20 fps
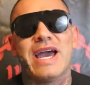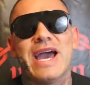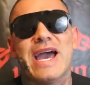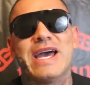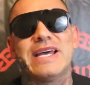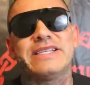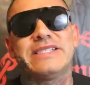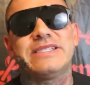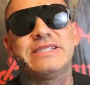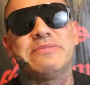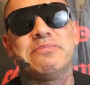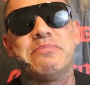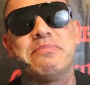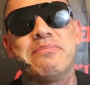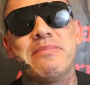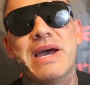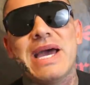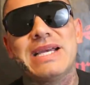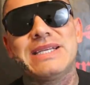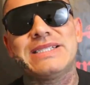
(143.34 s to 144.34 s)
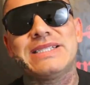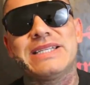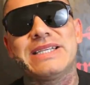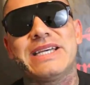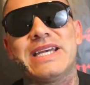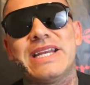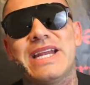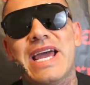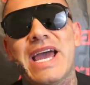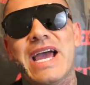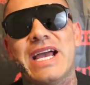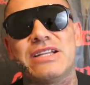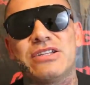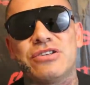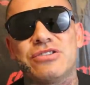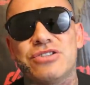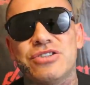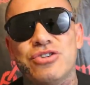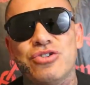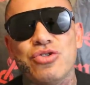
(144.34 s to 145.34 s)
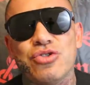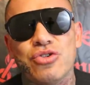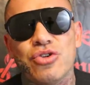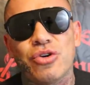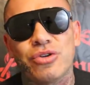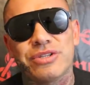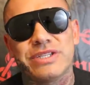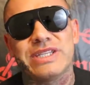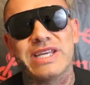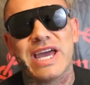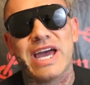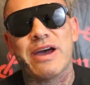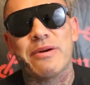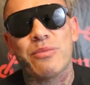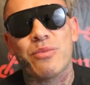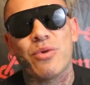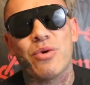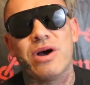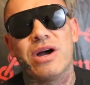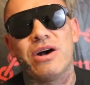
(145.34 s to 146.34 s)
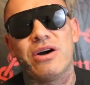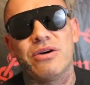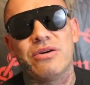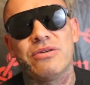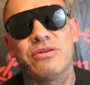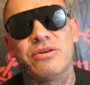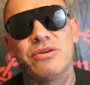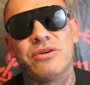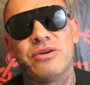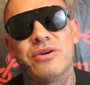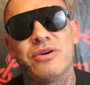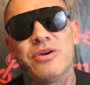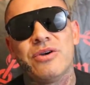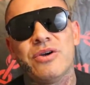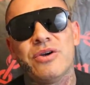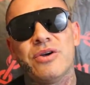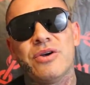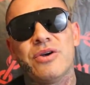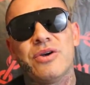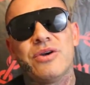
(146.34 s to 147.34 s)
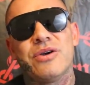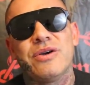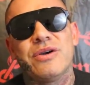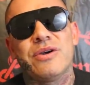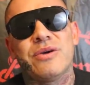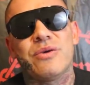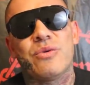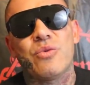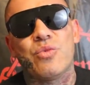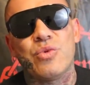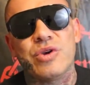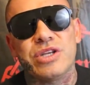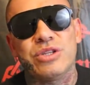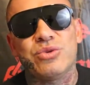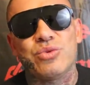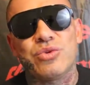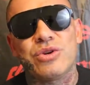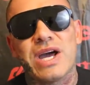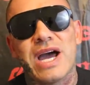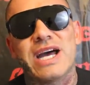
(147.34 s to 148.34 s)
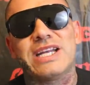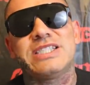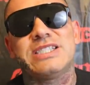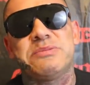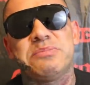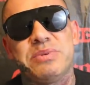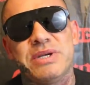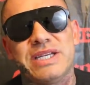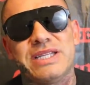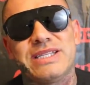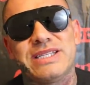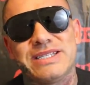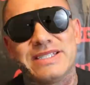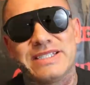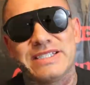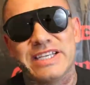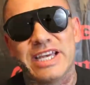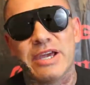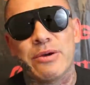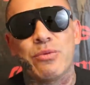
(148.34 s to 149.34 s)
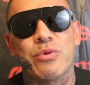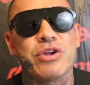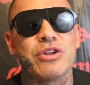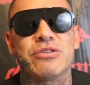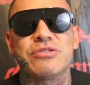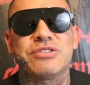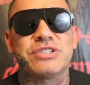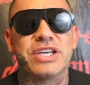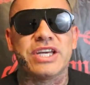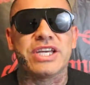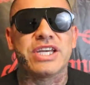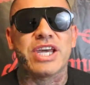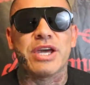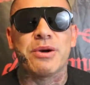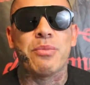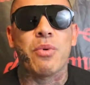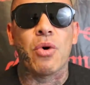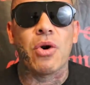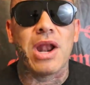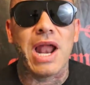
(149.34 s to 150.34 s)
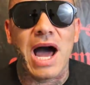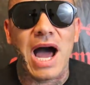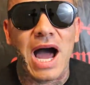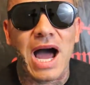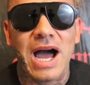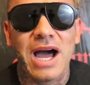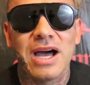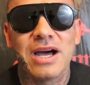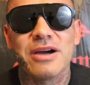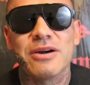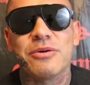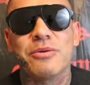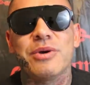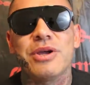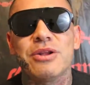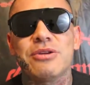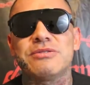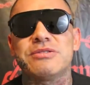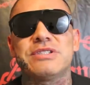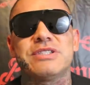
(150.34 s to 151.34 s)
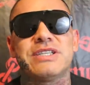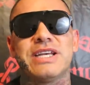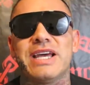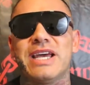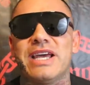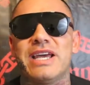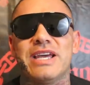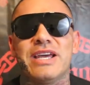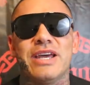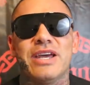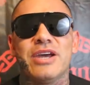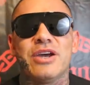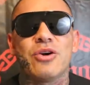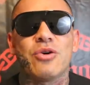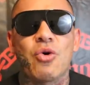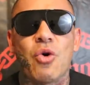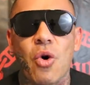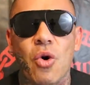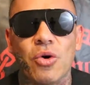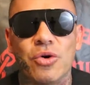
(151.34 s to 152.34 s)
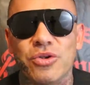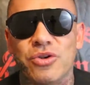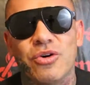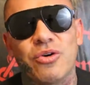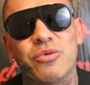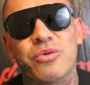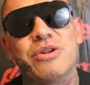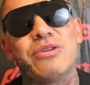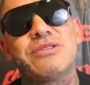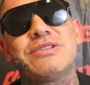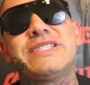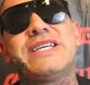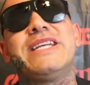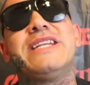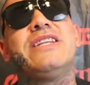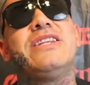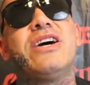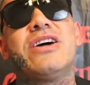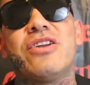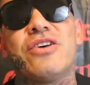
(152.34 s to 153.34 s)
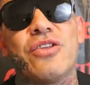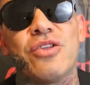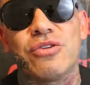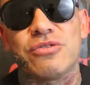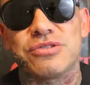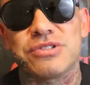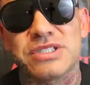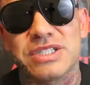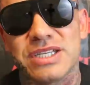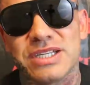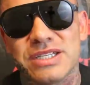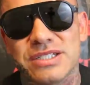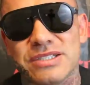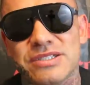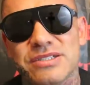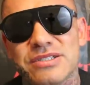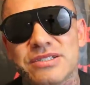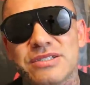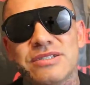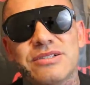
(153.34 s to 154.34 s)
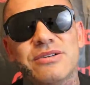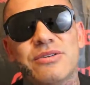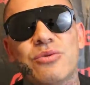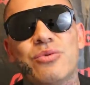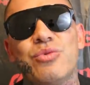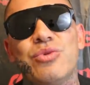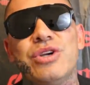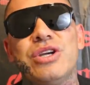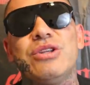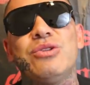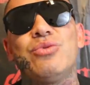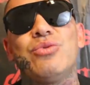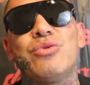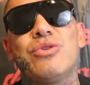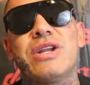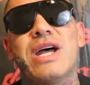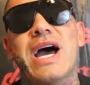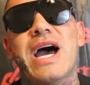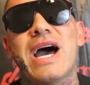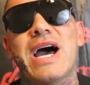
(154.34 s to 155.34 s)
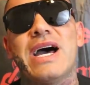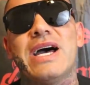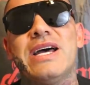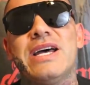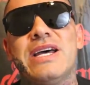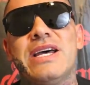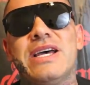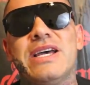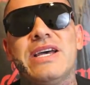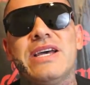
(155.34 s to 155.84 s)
as Mexican actors, and you know damn well we do not speak the same. We don't say que bola, we don't say coño, we don't say none of those things. We do not.